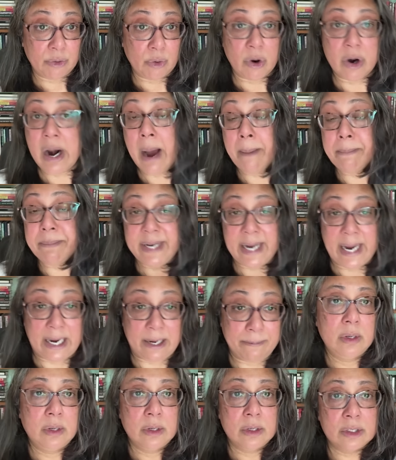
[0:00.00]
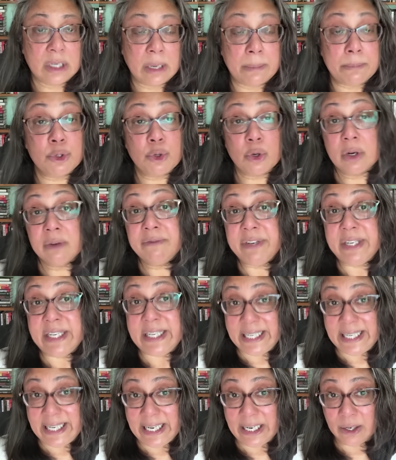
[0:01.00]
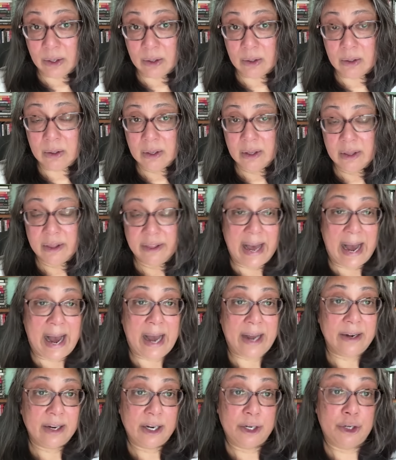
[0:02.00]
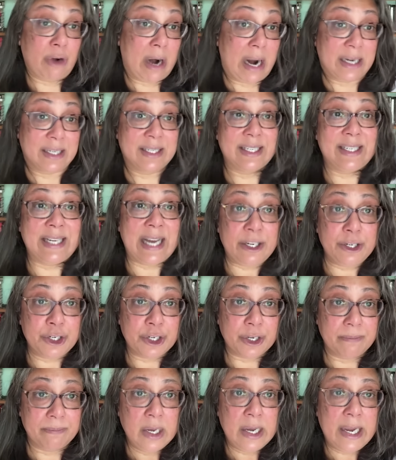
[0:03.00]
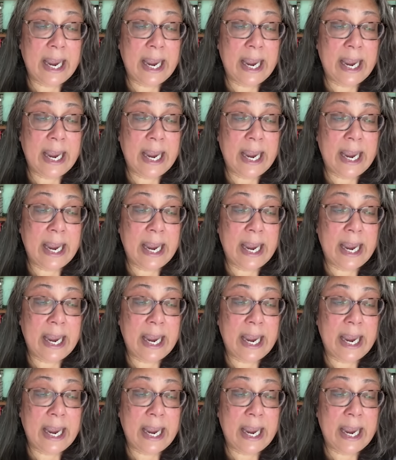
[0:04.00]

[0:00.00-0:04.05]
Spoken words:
or an update, some sort of deal that attracts attention.